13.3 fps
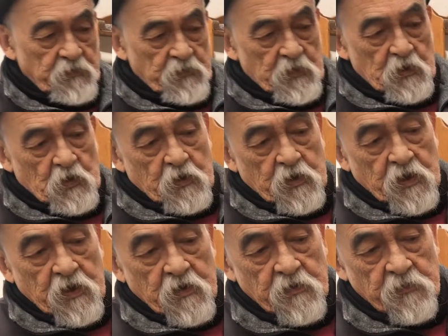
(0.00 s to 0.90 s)

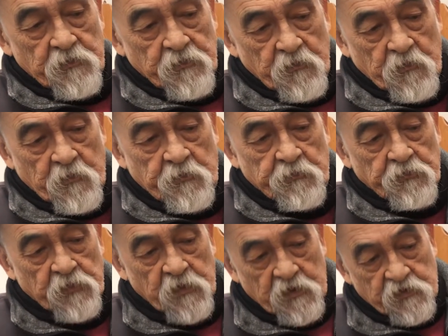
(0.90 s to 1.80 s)
looking
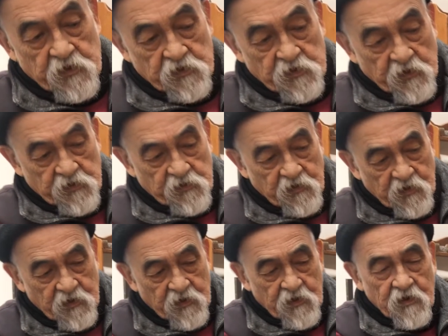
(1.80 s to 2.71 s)
as if it's
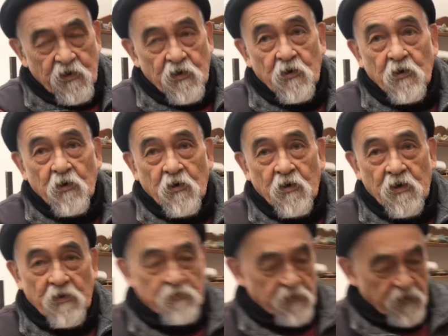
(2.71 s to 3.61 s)

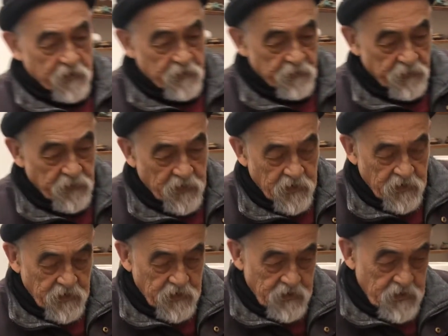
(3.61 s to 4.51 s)
lifted.
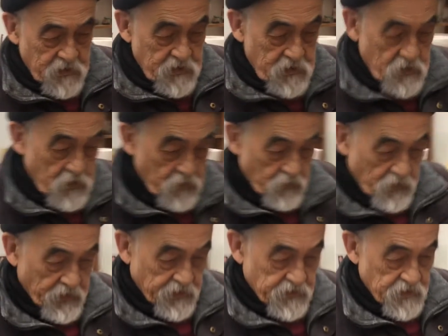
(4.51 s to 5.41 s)
All
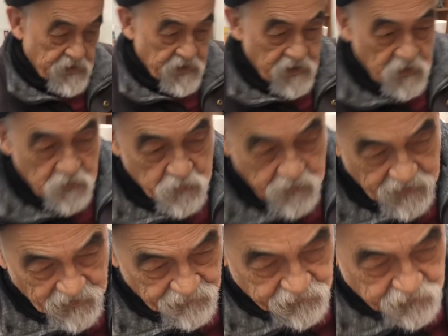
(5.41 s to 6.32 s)
right, now we
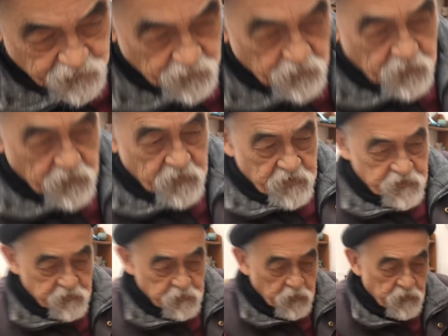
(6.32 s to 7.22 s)
have to
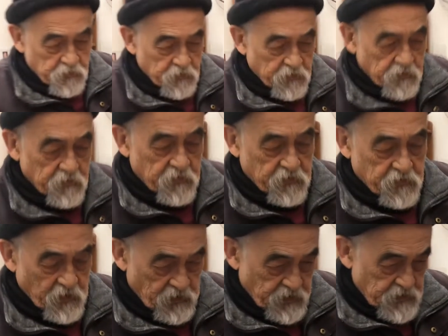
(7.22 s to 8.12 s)
smooth the
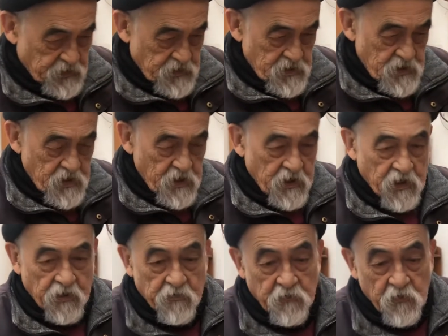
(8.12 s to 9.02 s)
side.
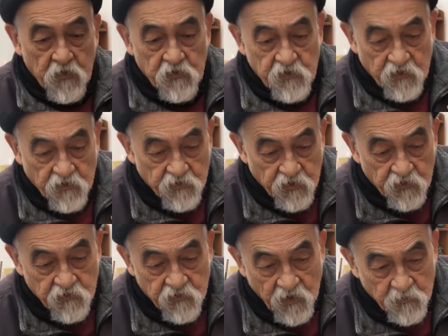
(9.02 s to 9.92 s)
In the first
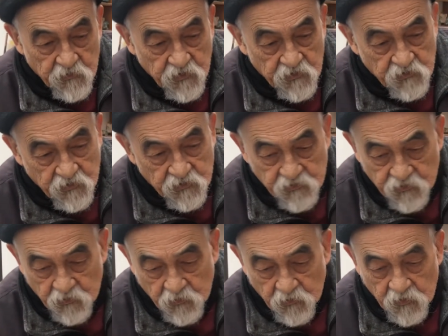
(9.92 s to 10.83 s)
instance, I'm just going
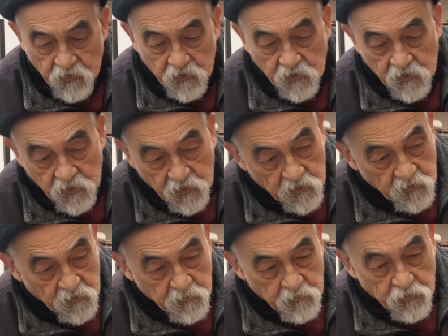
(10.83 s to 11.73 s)
to
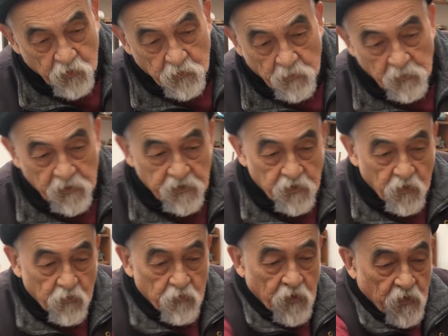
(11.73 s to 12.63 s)
probably go
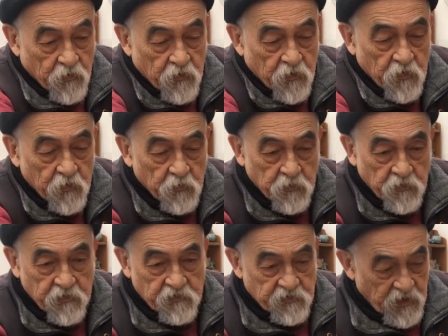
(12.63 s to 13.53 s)
around with
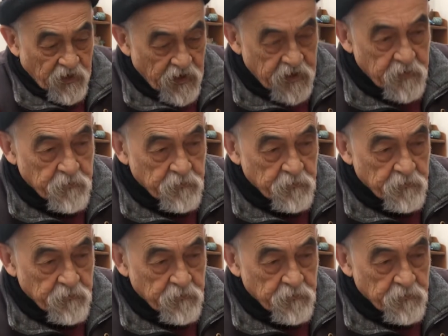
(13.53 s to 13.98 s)
this guy,